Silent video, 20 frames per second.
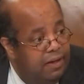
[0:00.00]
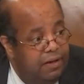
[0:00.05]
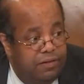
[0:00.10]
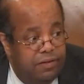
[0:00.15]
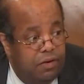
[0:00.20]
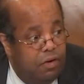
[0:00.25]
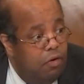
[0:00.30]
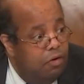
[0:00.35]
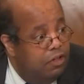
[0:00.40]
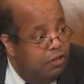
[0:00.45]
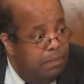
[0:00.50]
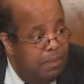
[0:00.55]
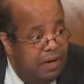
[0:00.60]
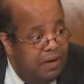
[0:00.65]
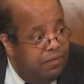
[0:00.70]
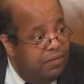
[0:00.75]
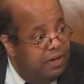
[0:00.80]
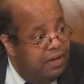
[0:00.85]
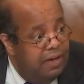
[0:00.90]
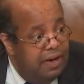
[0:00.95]
It's a
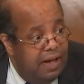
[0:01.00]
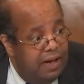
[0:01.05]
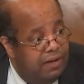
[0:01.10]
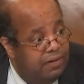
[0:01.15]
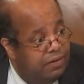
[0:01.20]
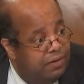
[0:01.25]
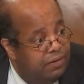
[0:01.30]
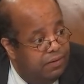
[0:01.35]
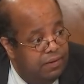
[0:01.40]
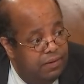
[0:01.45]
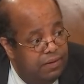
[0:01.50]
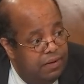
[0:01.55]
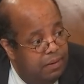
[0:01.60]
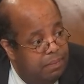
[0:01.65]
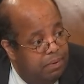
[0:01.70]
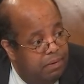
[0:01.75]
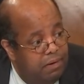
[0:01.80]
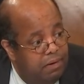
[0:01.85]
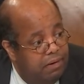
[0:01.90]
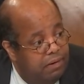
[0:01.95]
cost-benefit analysis on
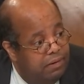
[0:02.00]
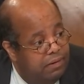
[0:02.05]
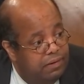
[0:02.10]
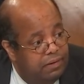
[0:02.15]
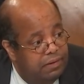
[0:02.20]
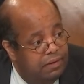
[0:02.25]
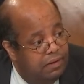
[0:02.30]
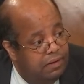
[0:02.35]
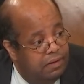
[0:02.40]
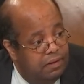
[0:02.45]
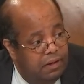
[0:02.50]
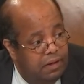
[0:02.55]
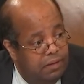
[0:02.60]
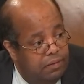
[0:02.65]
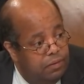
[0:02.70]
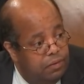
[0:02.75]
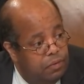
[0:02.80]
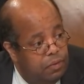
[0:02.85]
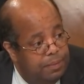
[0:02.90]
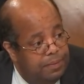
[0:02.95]
their part,
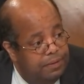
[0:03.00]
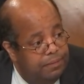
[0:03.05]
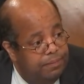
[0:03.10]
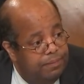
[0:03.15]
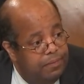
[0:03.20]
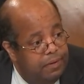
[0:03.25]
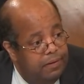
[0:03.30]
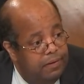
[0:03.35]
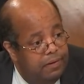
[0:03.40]
Congresswoman.